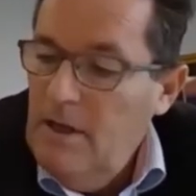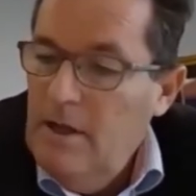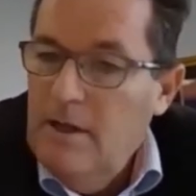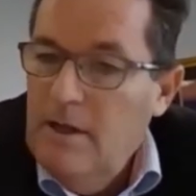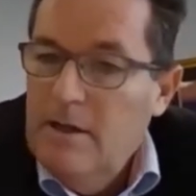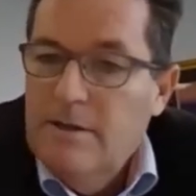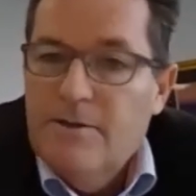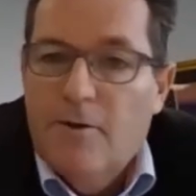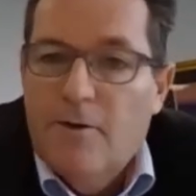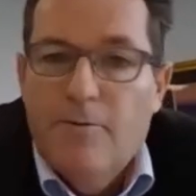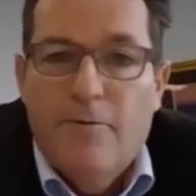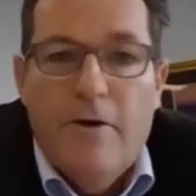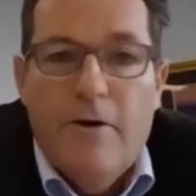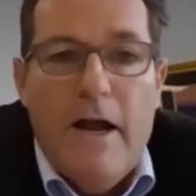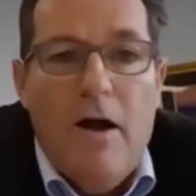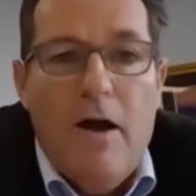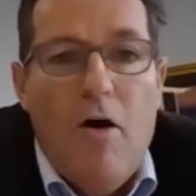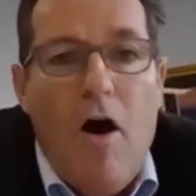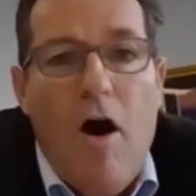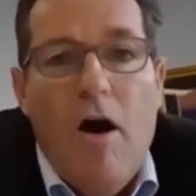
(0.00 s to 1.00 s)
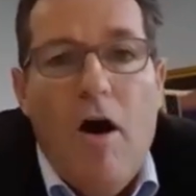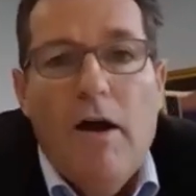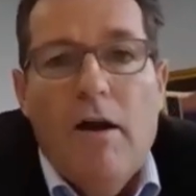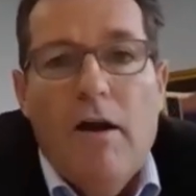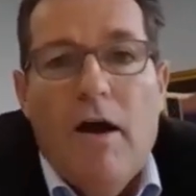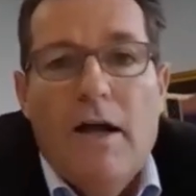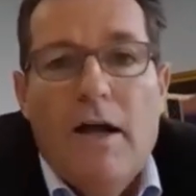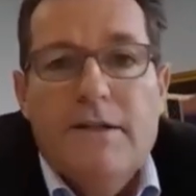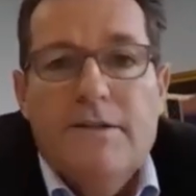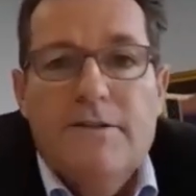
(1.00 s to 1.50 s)
So for our
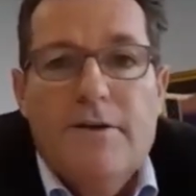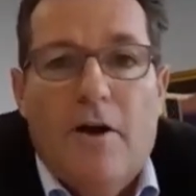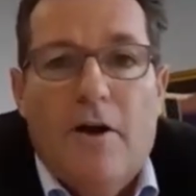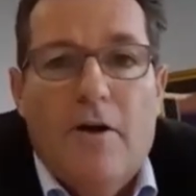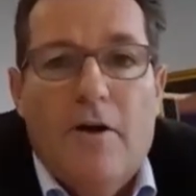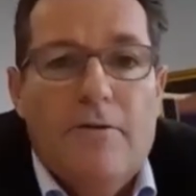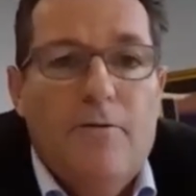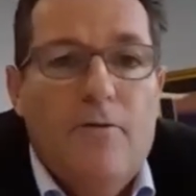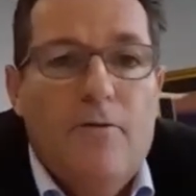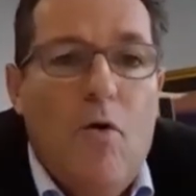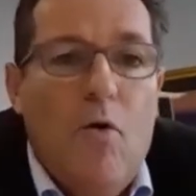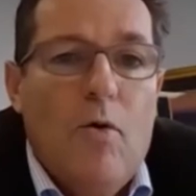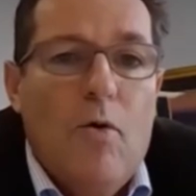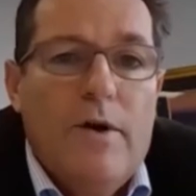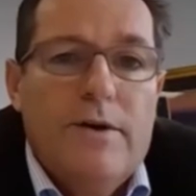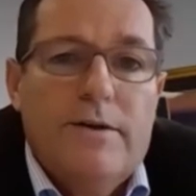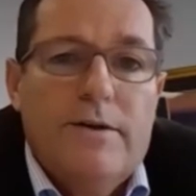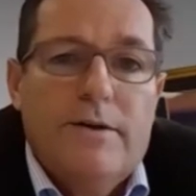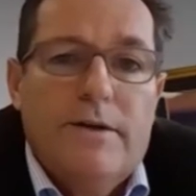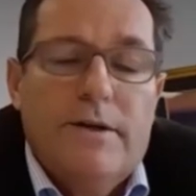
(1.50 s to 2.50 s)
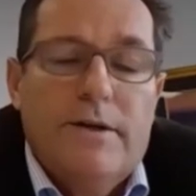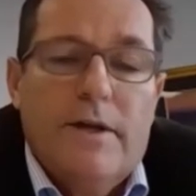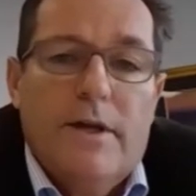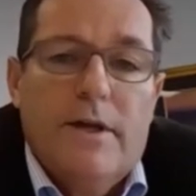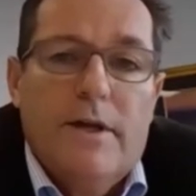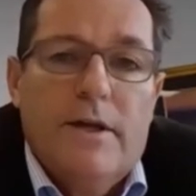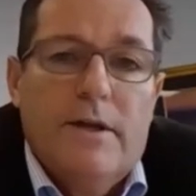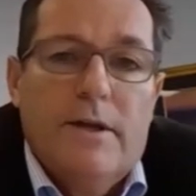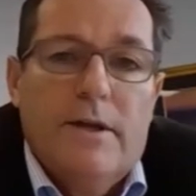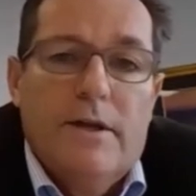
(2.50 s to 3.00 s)
highlights going forward,
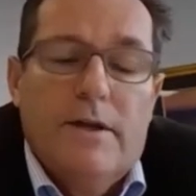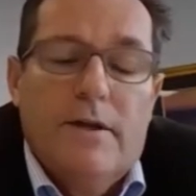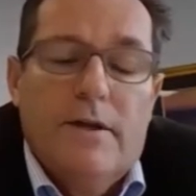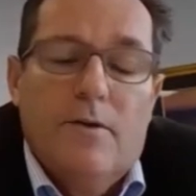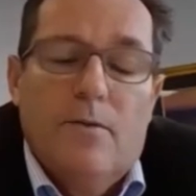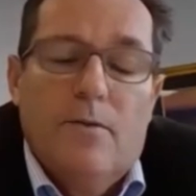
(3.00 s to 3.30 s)
we